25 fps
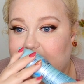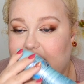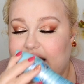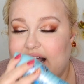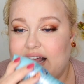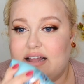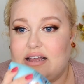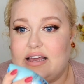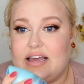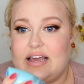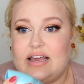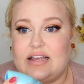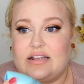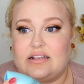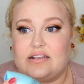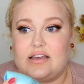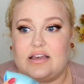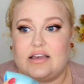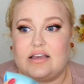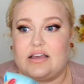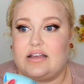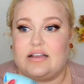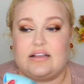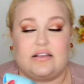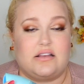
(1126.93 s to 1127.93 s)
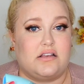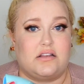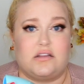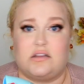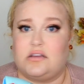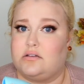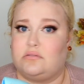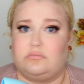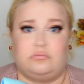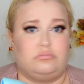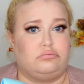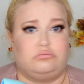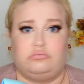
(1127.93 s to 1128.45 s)
it it
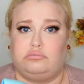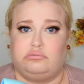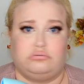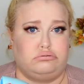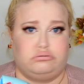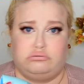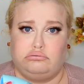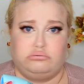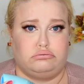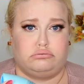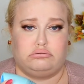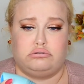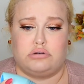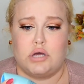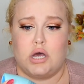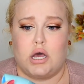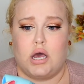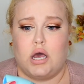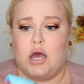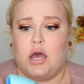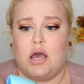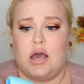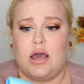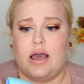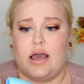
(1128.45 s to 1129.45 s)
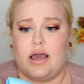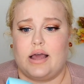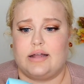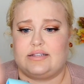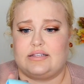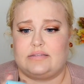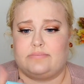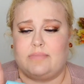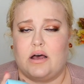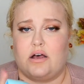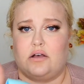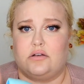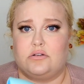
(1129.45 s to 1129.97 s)
it, it
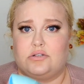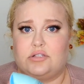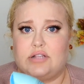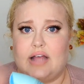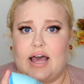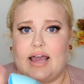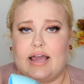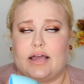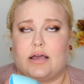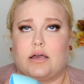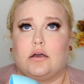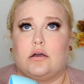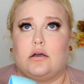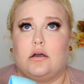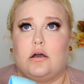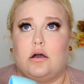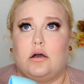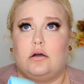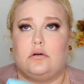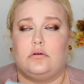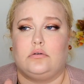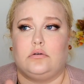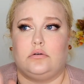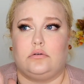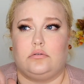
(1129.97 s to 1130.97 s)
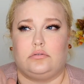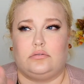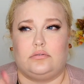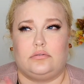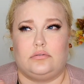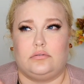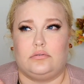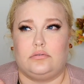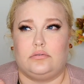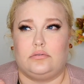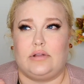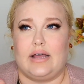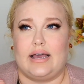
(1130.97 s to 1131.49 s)
smells like
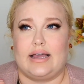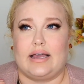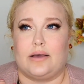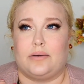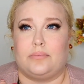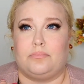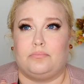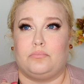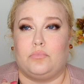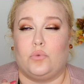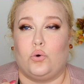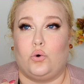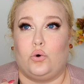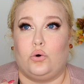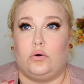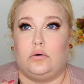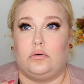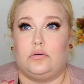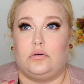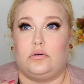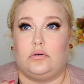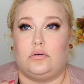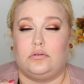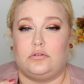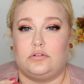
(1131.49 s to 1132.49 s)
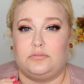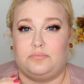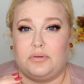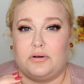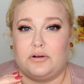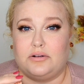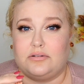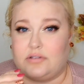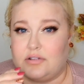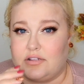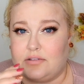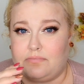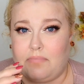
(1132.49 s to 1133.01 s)
oh like a old
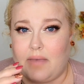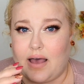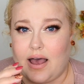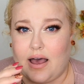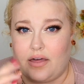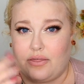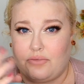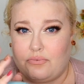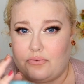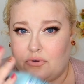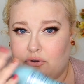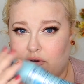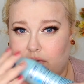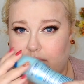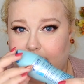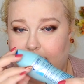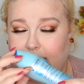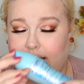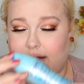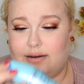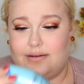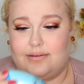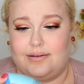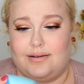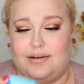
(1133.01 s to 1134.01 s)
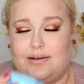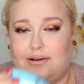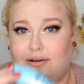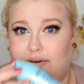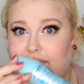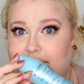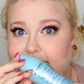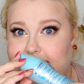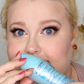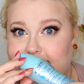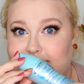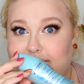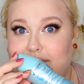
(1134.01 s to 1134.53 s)
person's bathroom. I don't
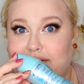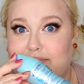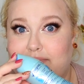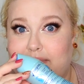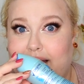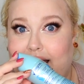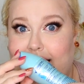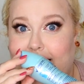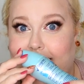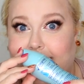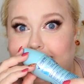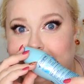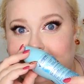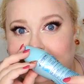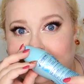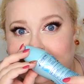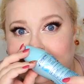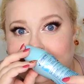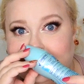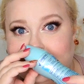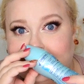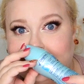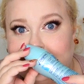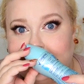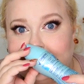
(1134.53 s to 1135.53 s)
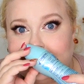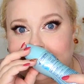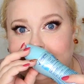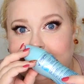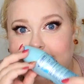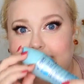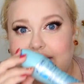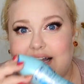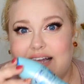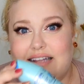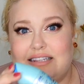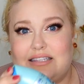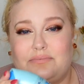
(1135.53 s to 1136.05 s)
know. It smells bad.
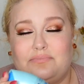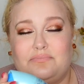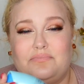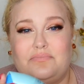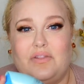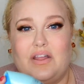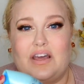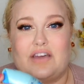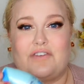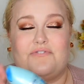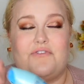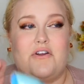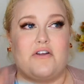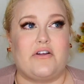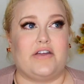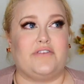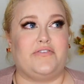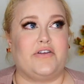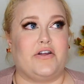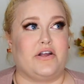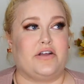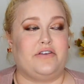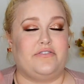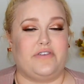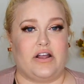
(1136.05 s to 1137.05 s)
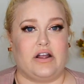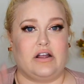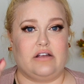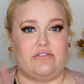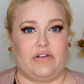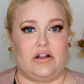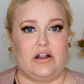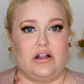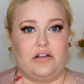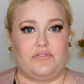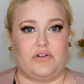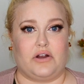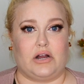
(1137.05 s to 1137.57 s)
It's like very very very
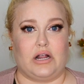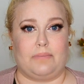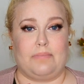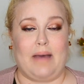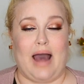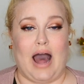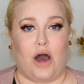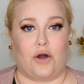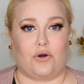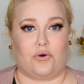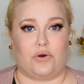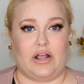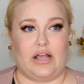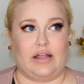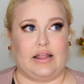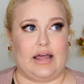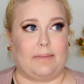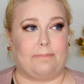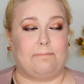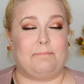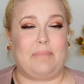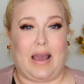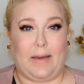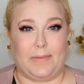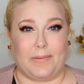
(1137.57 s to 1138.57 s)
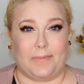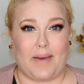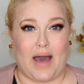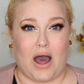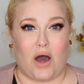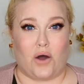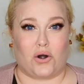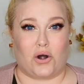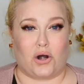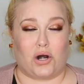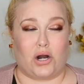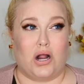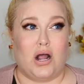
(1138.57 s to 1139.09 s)
very very powdery, like baby
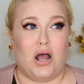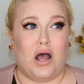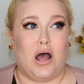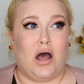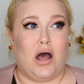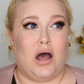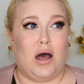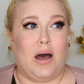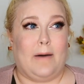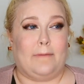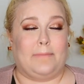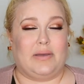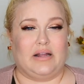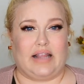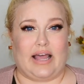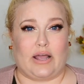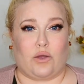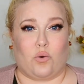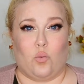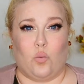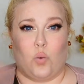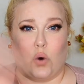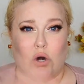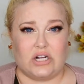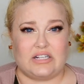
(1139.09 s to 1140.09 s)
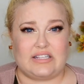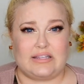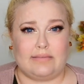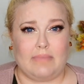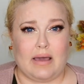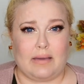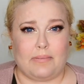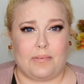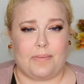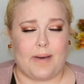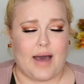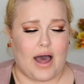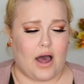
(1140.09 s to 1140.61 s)
powder, but like worse than
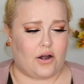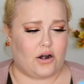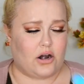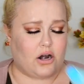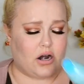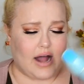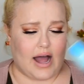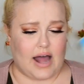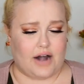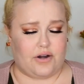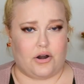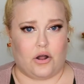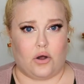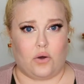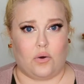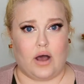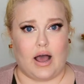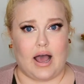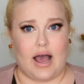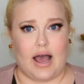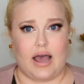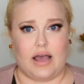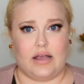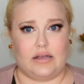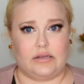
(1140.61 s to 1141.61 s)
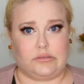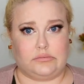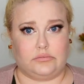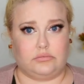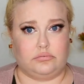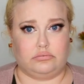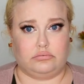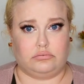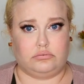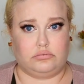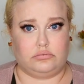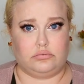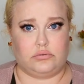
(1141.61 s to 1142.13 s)
baby powder. I don't know.
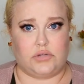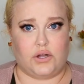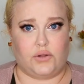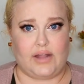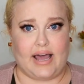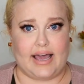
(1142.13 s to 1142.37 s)
Mm, don't